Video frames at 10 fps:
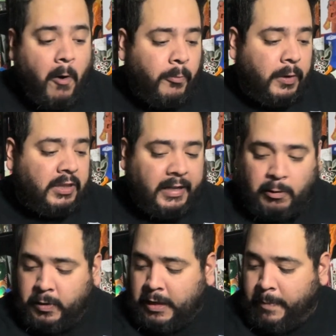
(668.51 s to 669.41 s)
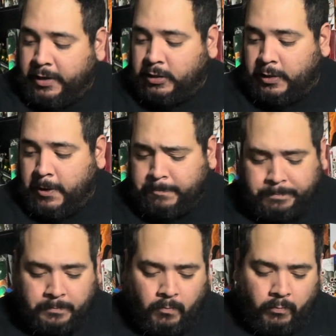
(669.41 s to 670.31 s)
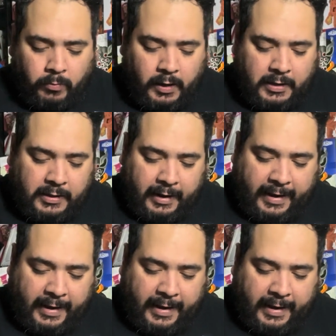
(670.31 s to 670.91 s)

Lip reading: One thing I wanted to mention though is that